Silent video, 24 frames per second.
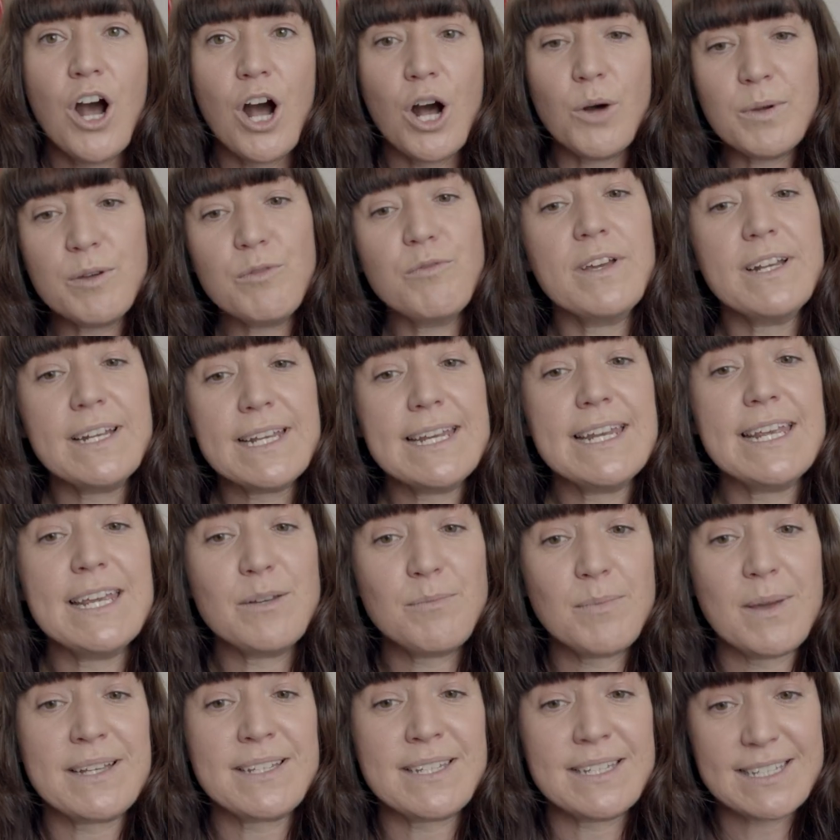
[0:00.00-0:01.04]
oh, we really need
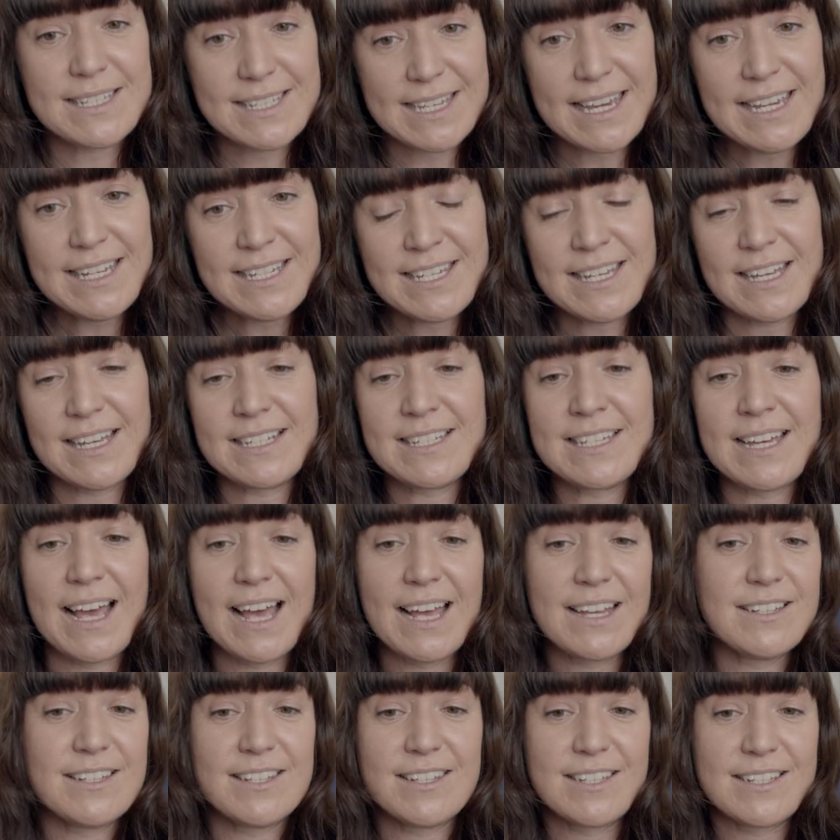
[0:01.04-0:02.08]
better data to
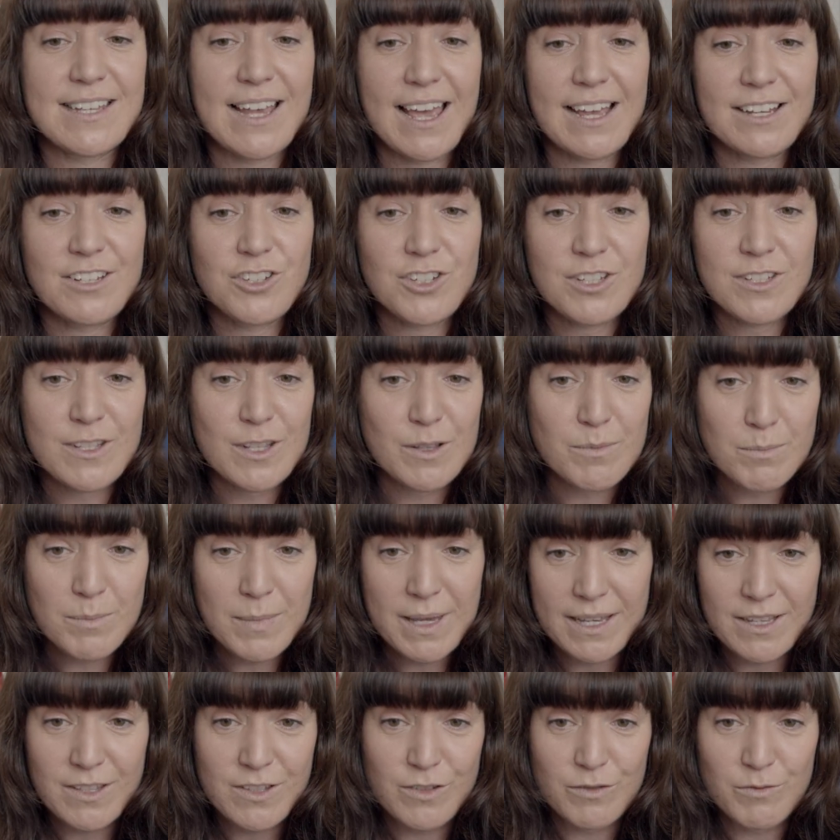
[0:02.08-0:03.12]
understand just the
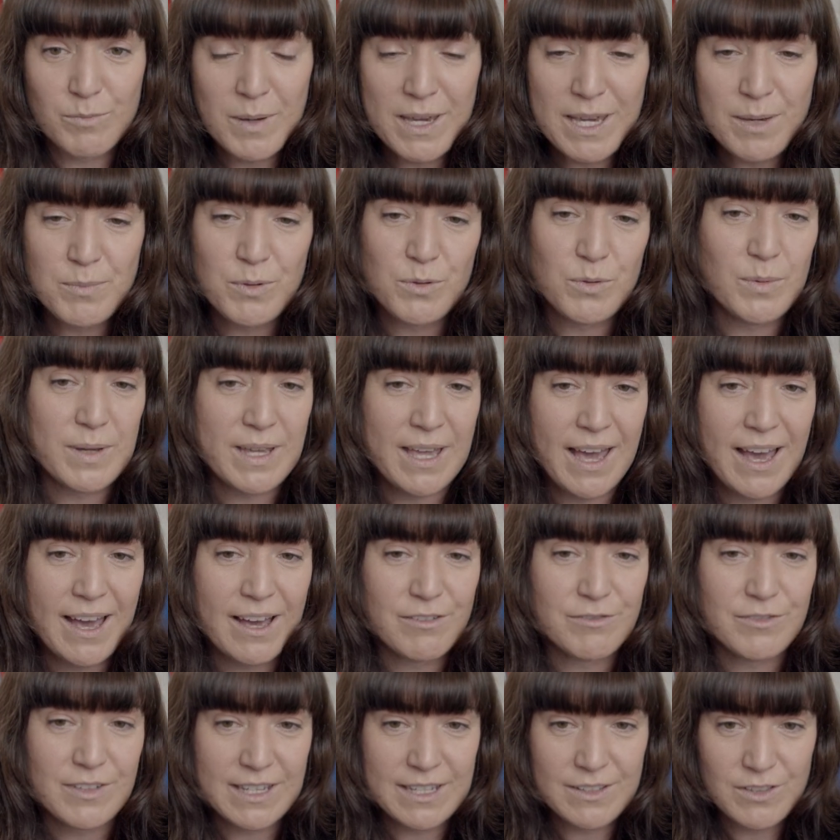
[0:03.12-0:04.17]
mix of people we
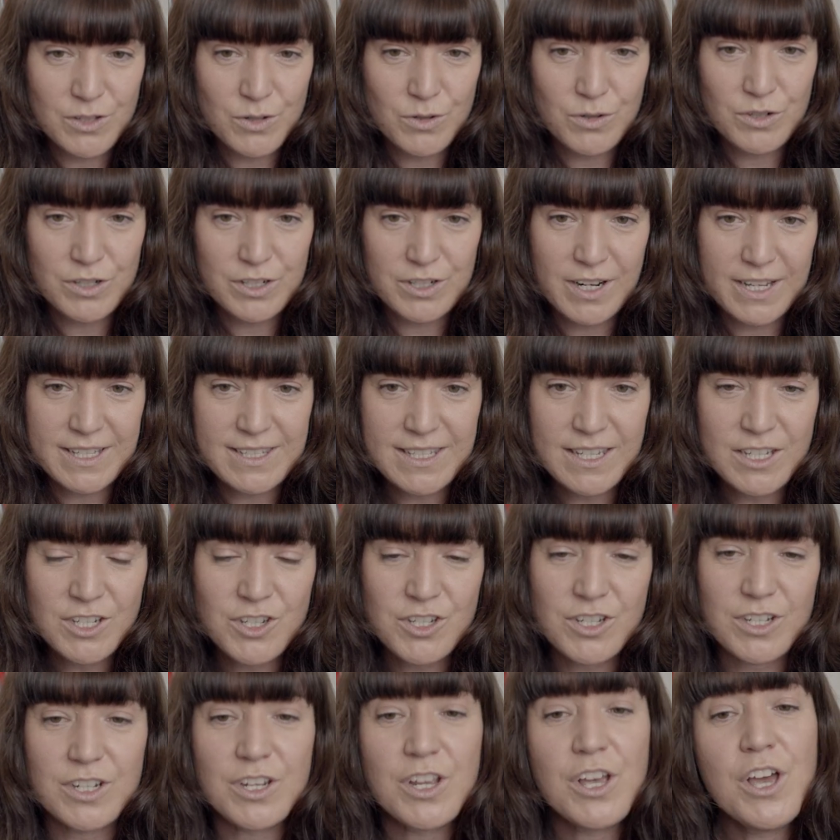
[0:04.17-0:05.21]
have in the
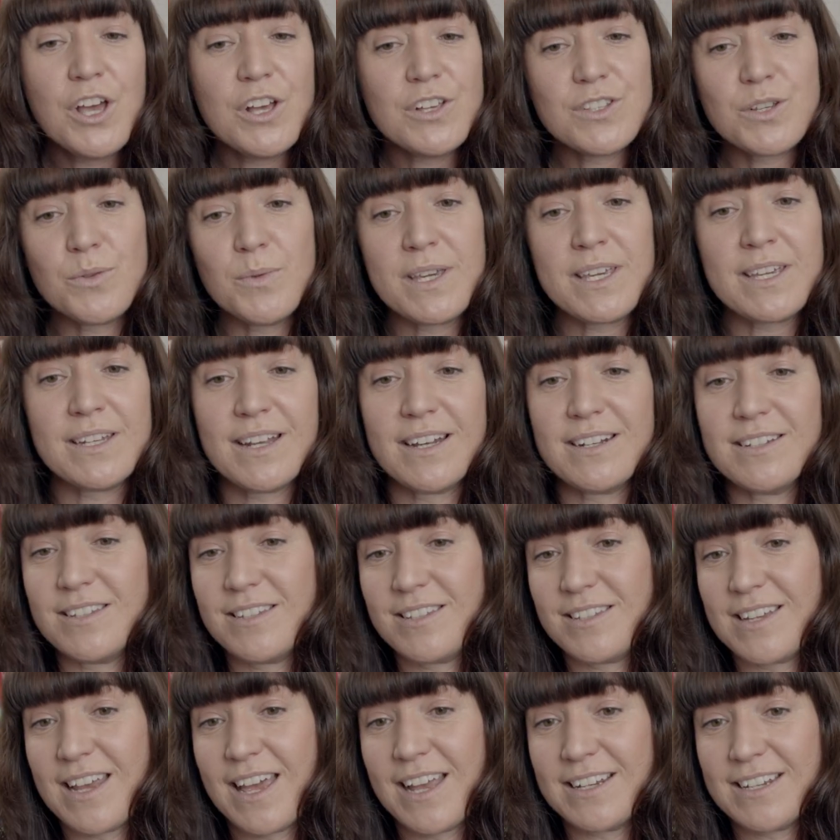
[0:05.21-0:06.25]
organization so we can
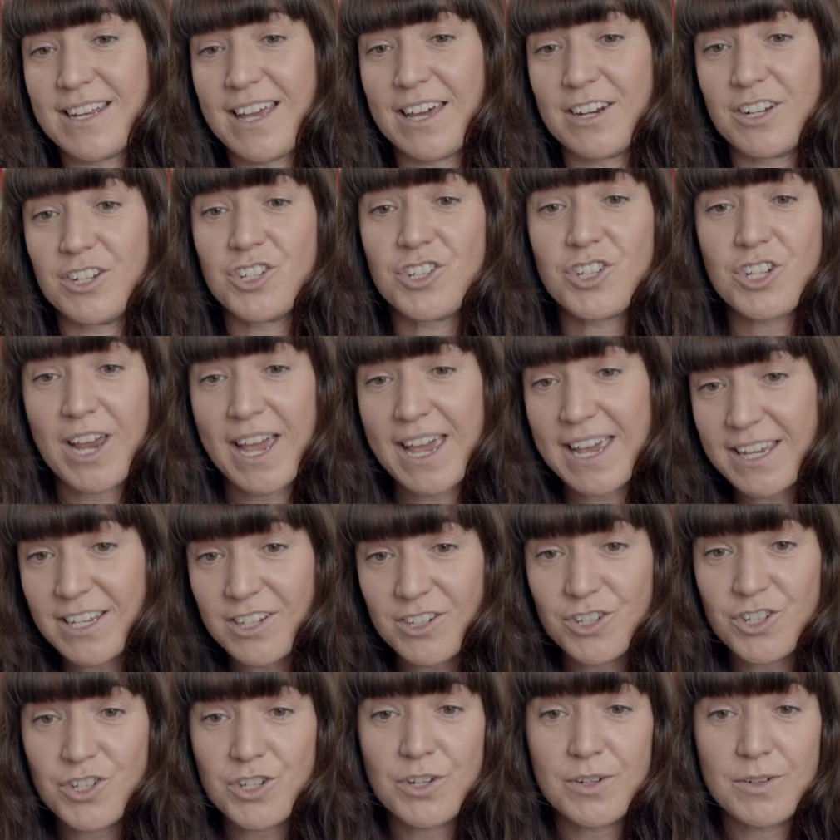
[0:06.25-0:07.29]
understand how to
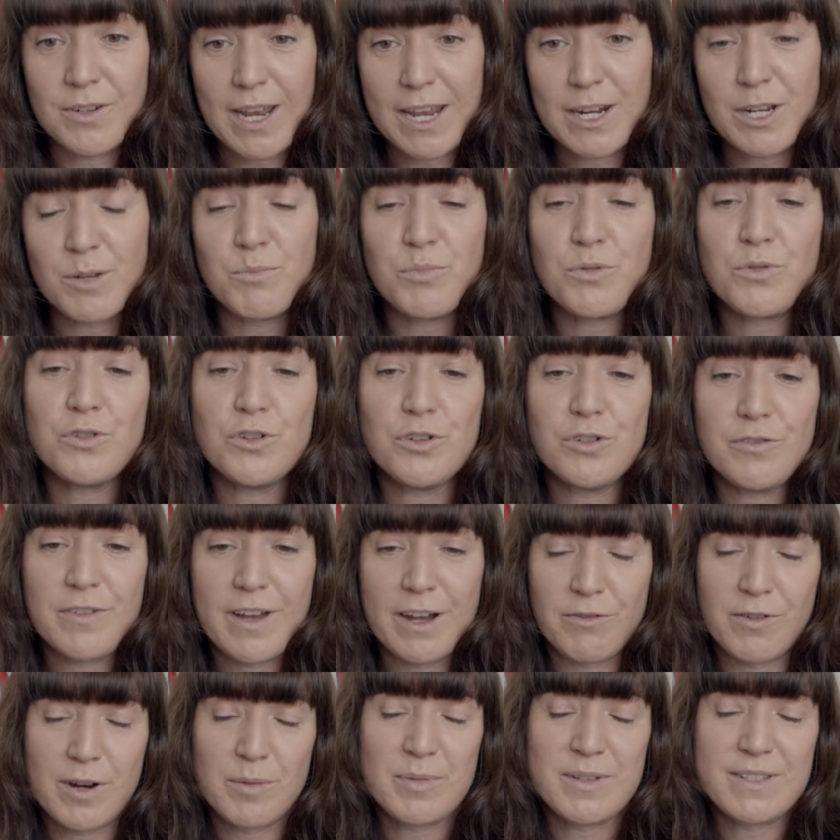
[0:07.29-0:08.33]
change and improve our
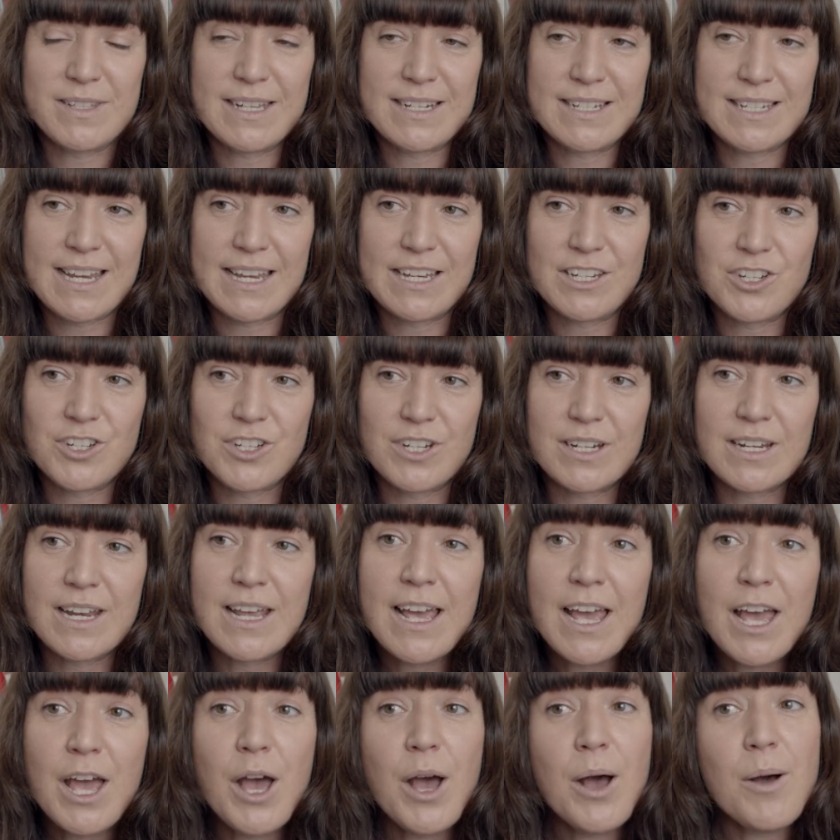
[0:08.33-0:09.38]
representation.
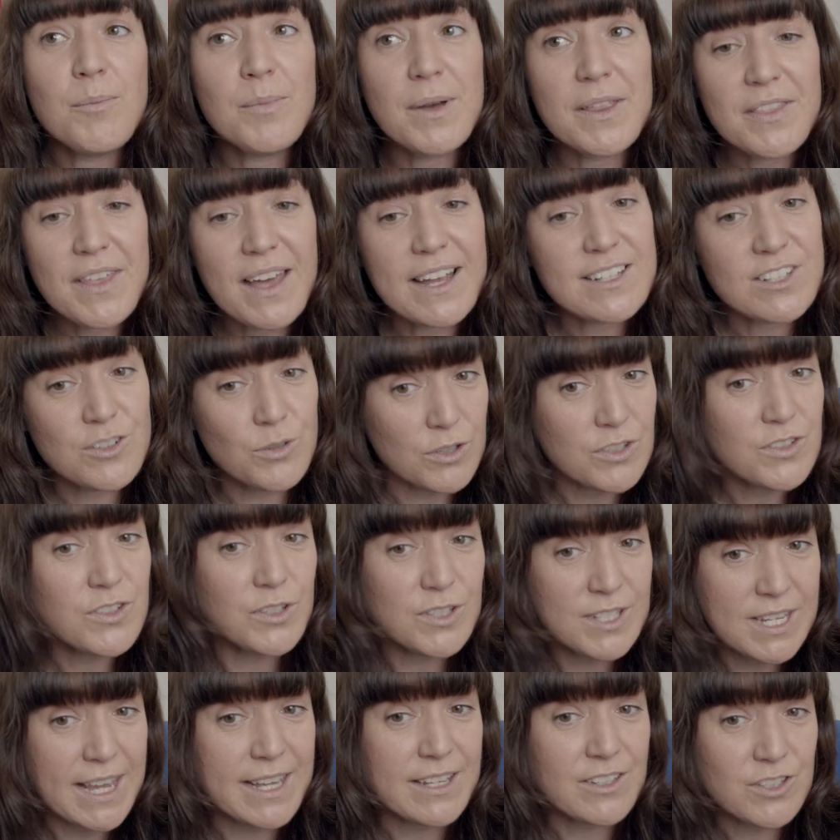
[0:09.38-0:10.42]
But that also
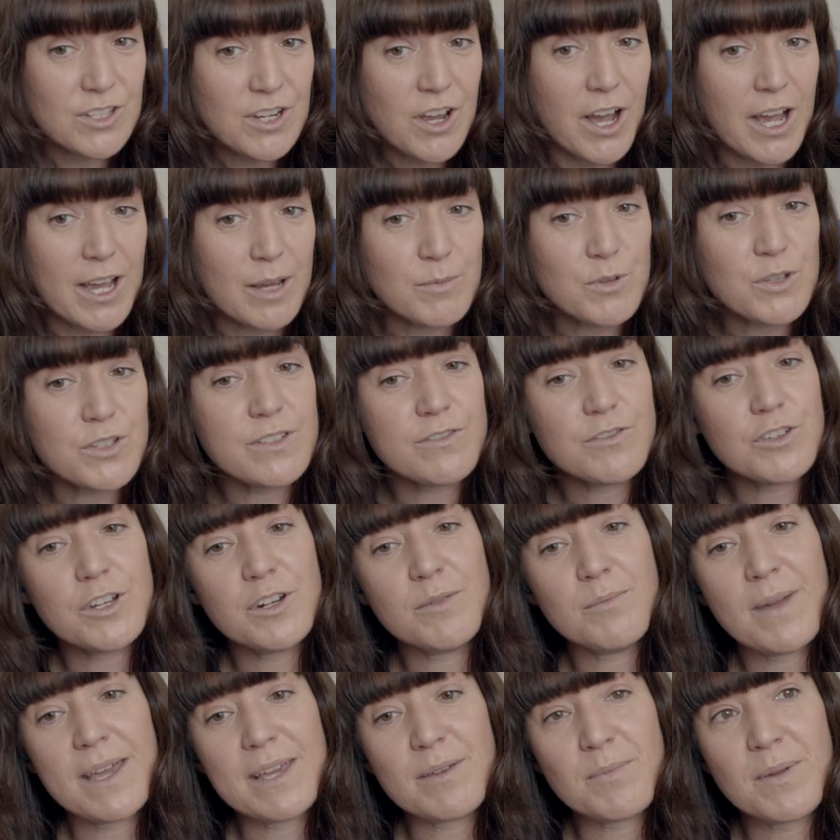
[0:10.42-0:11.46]
takes time because you've got to
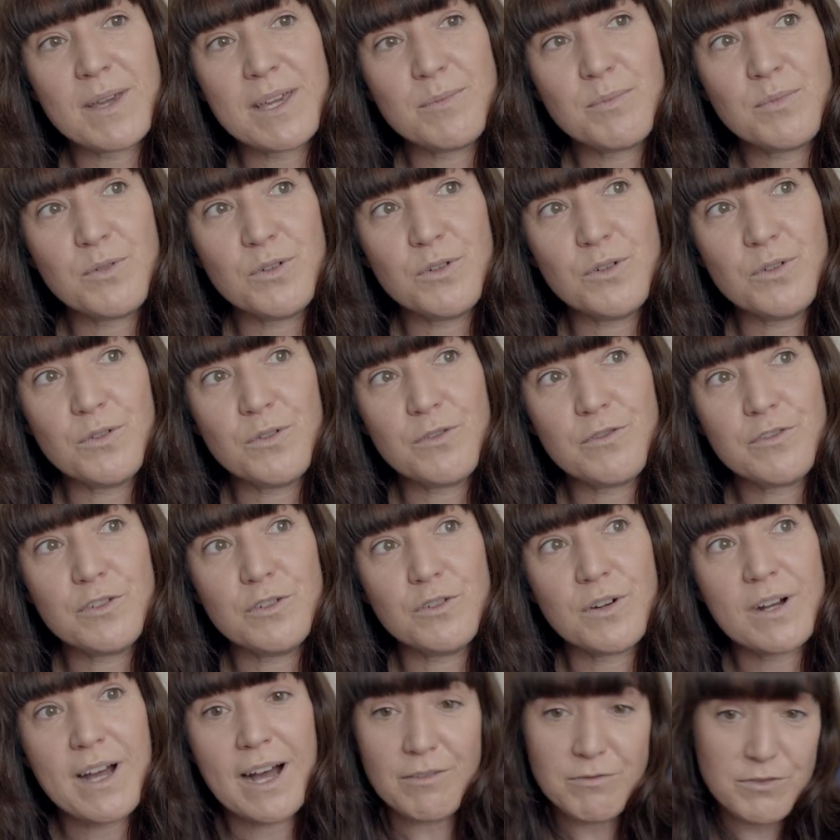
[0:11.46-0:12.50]
make people feel
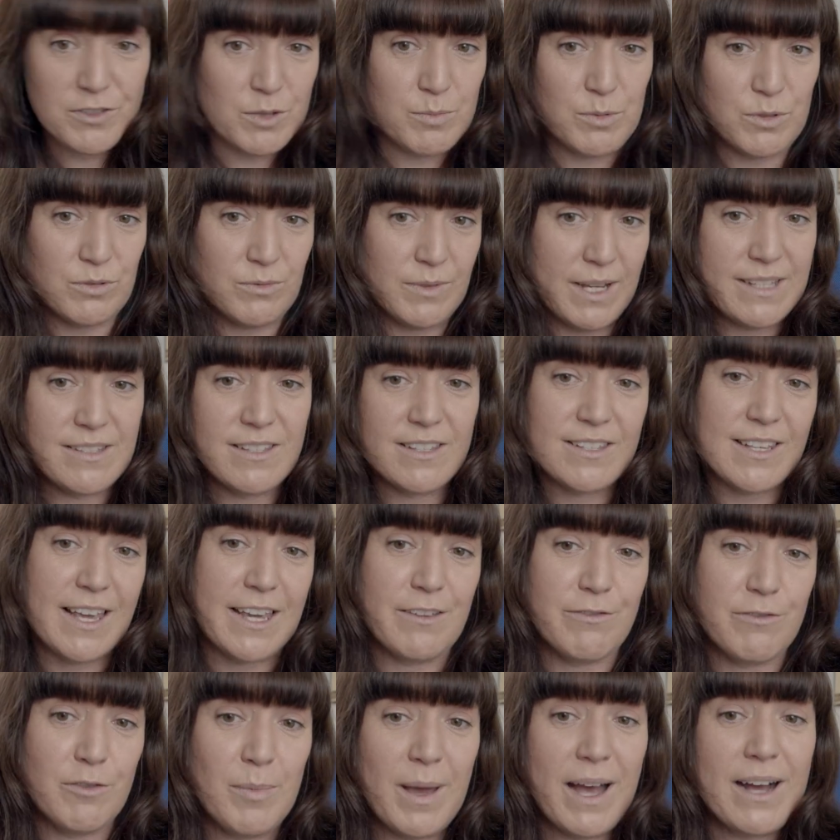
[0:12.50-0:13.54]
comfortable and
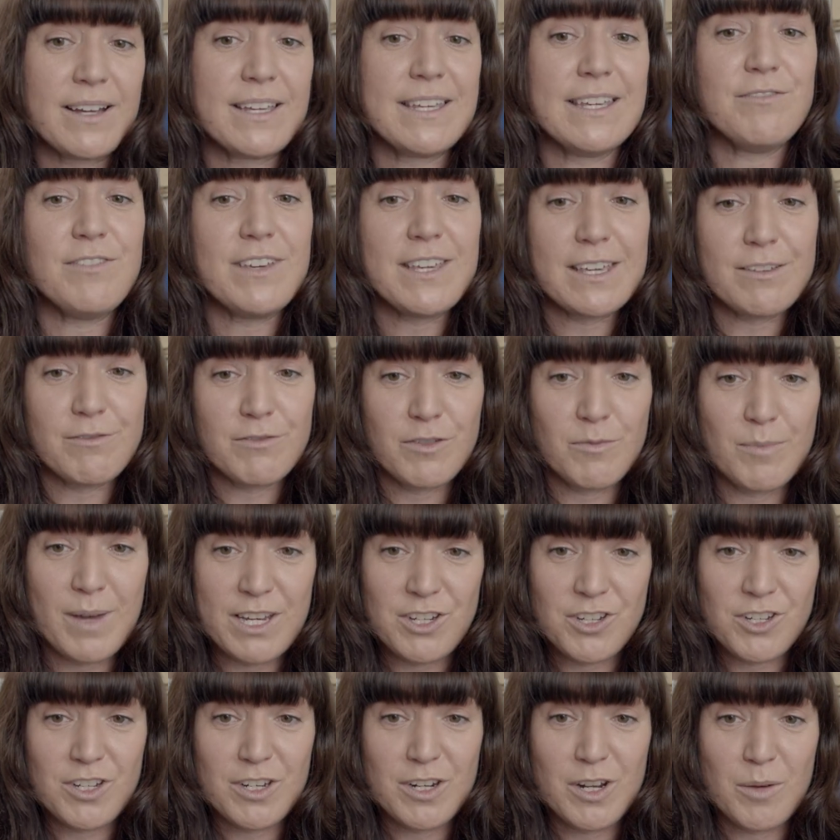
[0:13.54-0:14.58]
safe about giving
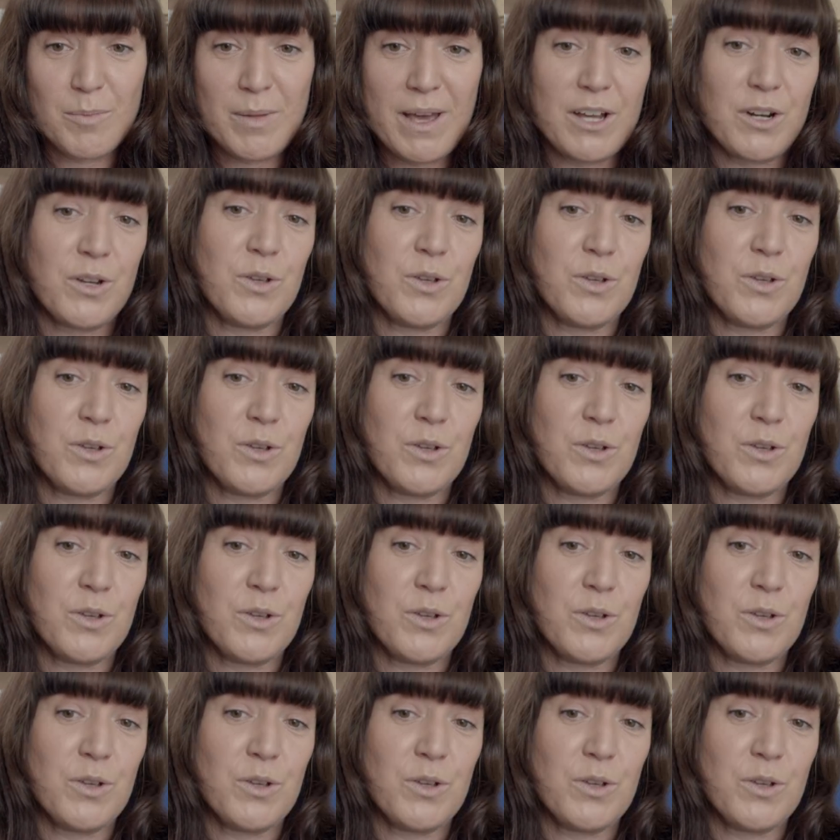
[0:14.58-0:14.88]
information about